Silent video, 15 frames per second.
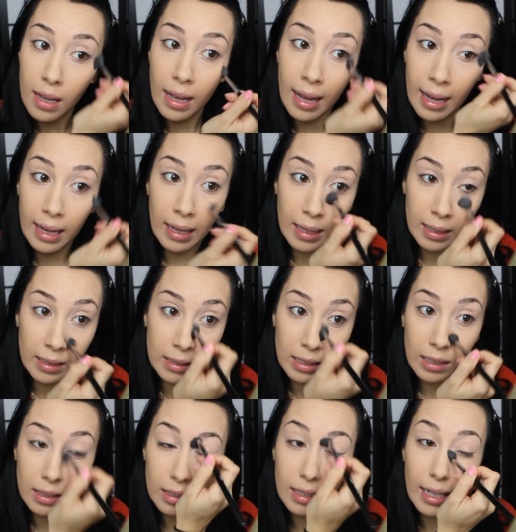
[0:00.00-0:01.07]

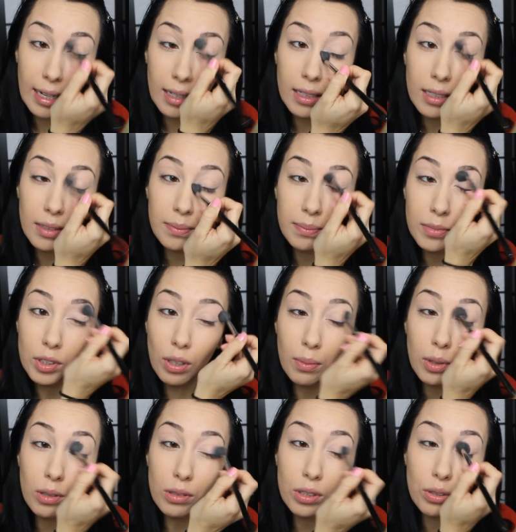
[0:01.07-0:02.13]
and yeah, so I'm
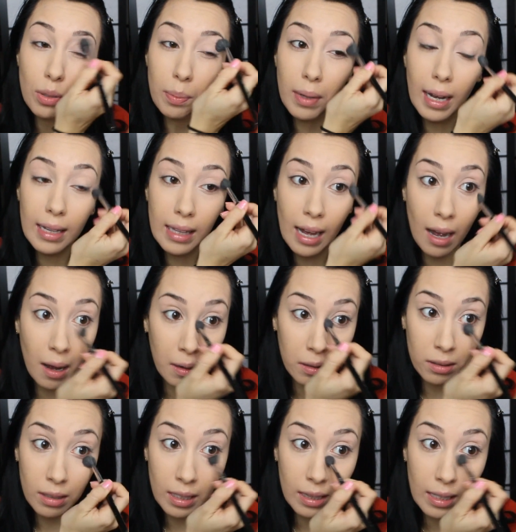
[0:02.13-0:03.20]
going to apply that
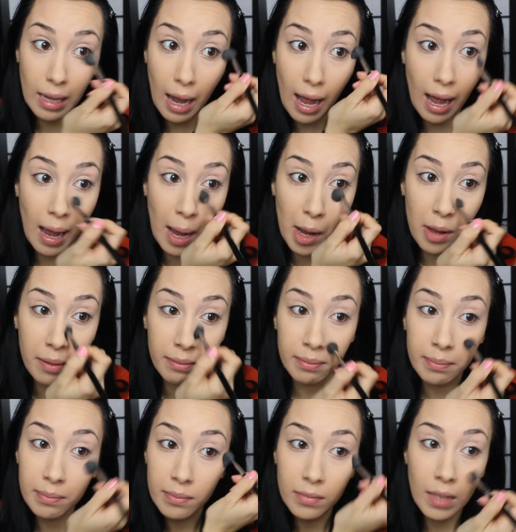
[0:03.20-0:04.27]
underneath the eye,
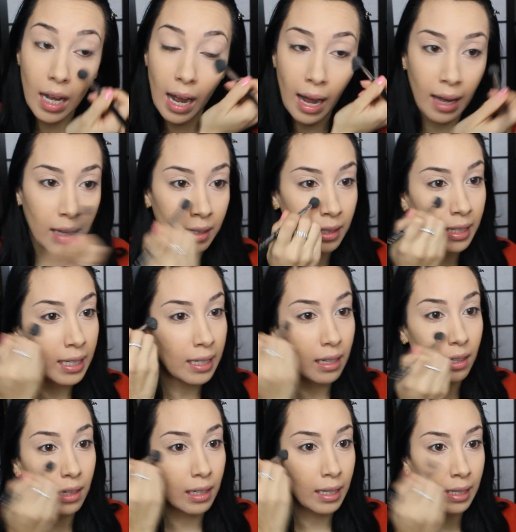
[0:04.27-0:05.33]
on the
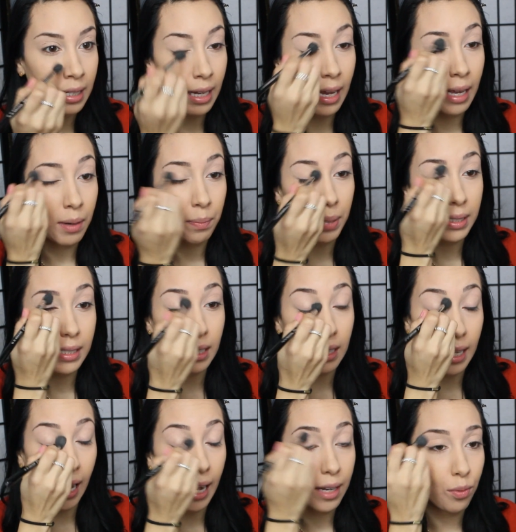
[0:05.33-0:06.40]
lid, and
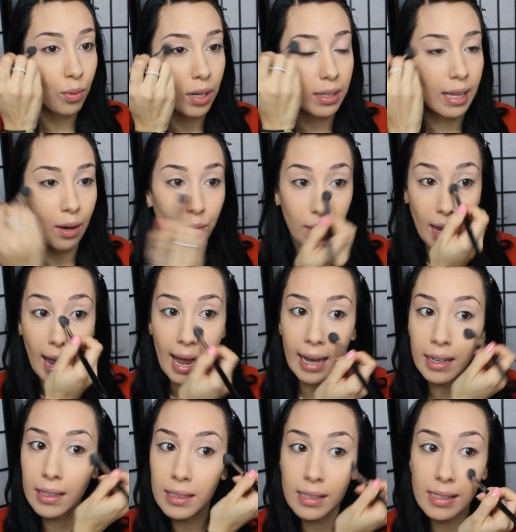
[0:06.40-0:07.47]
basically anywhere that we
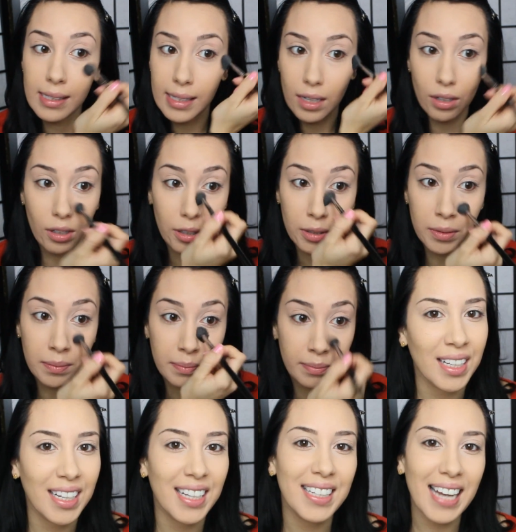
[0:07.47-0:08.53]
had concealer.
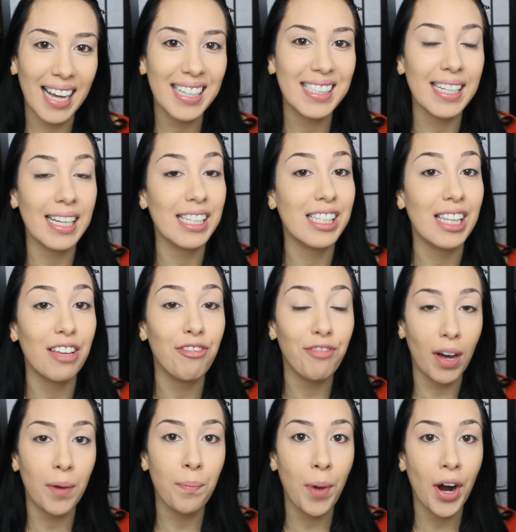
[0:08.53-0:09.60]
Next is the
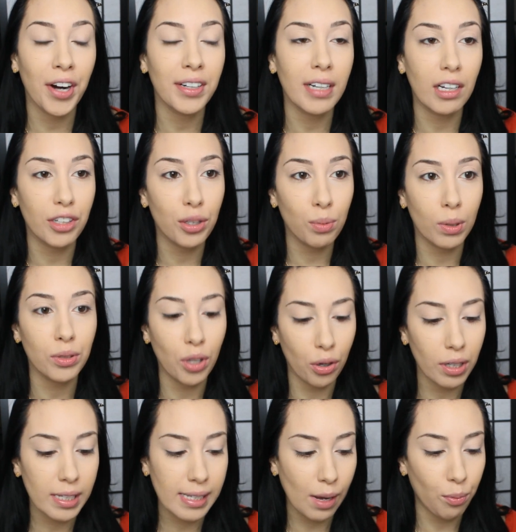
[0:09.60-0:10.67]
fun part. Now you will
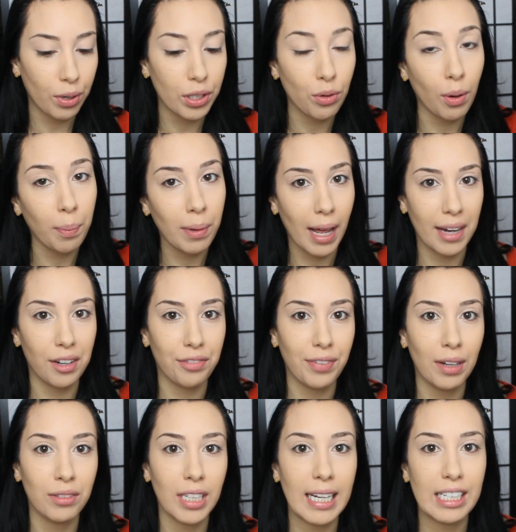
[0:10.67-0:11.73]
notice that when you apply your
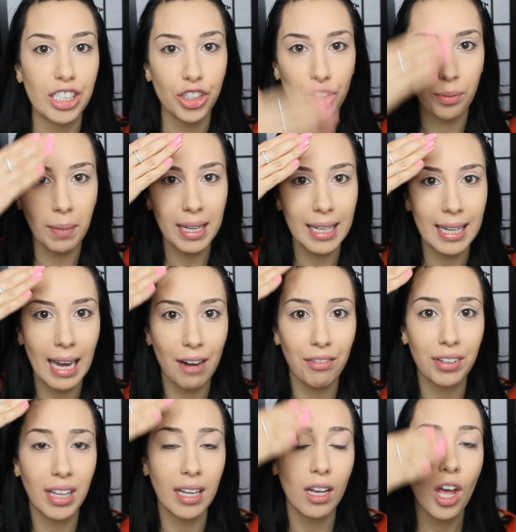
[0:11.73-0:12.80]
foundation, you're making
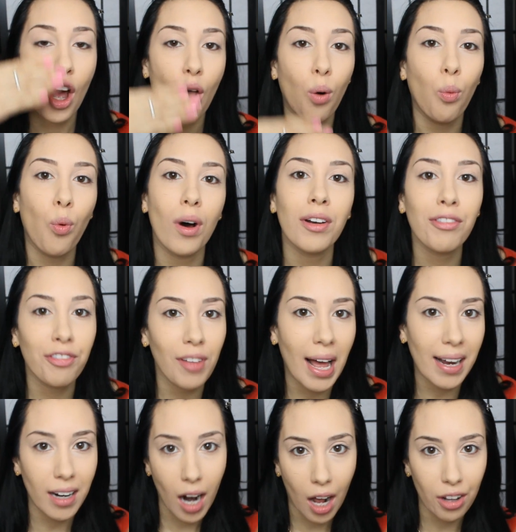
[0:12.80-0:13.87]
everything one
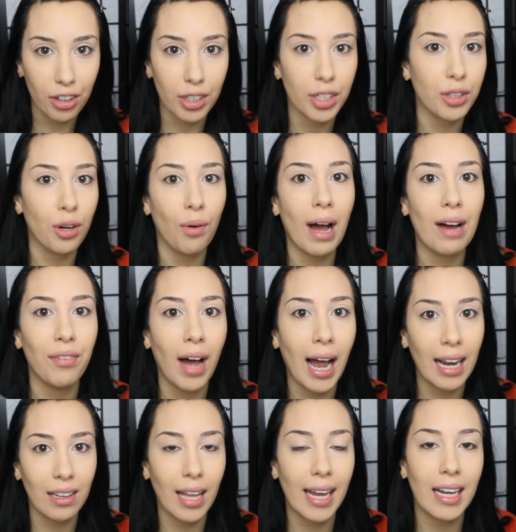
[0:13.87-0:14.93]
flat color. You don't have
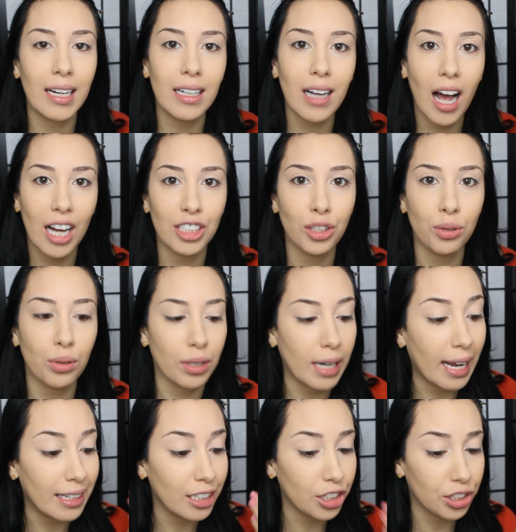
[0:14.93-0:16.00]
highlight and contour.
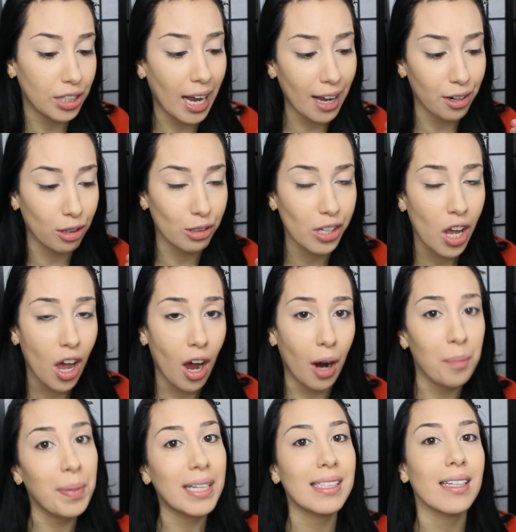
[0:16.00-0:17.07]
Any shadows
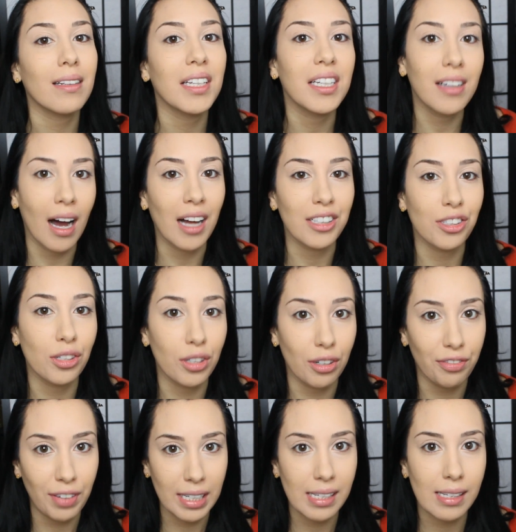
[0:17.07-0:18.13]
are basically gone, so your
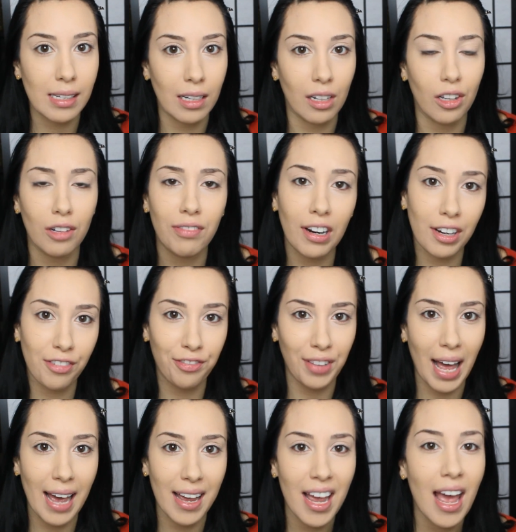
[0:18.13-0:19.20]
face is going to look very
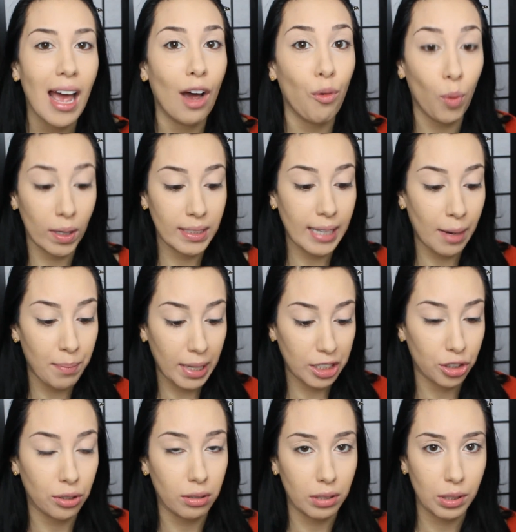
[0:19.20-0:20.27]
flat and
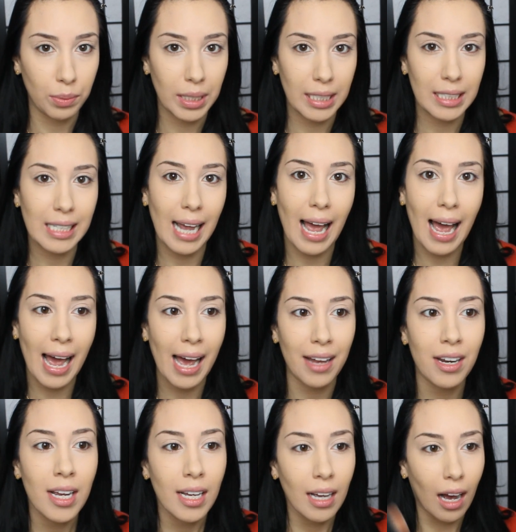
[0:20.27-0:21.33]
one-dimensional. So we need to
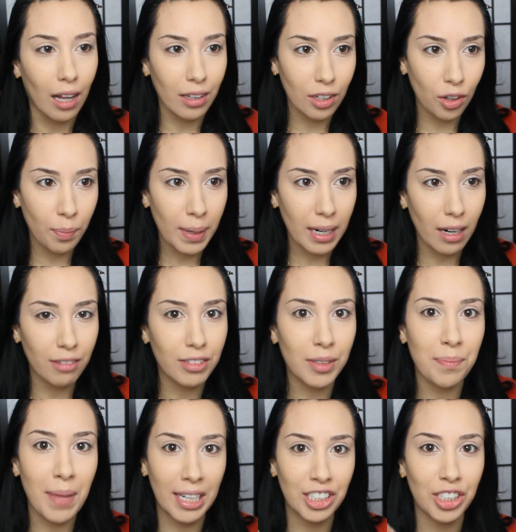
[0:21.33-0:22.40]
add a little bit of
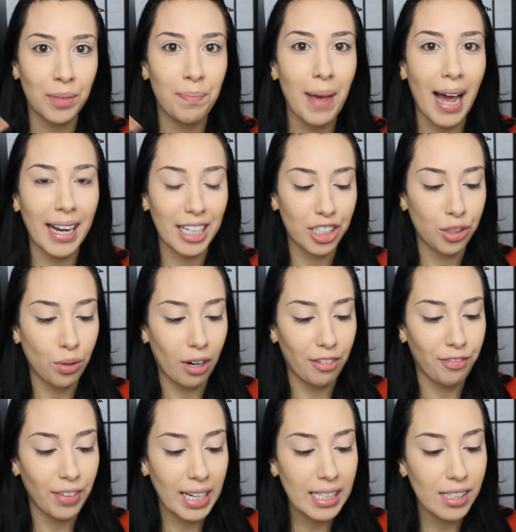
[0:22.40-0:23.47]
dimension back into our
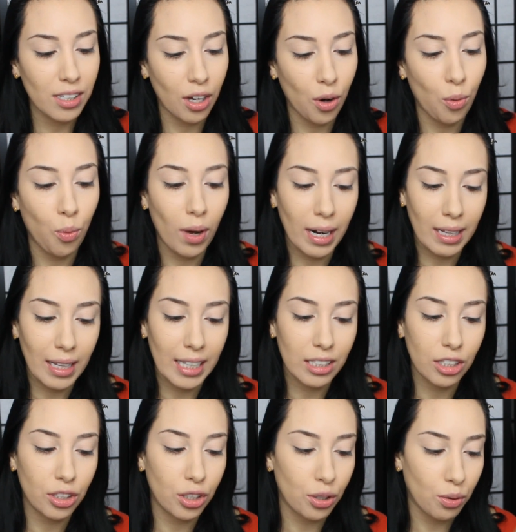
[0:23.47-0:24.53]
face. So what I like
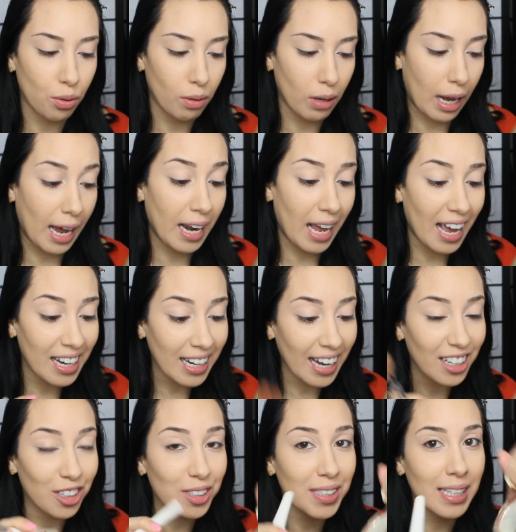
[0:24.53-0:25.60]
to do, and
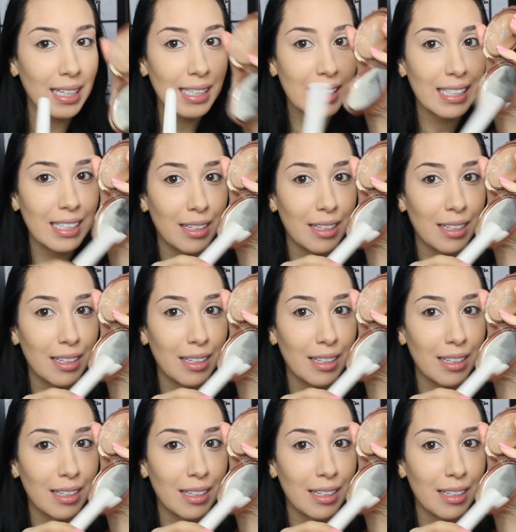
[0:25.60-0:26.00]
I use this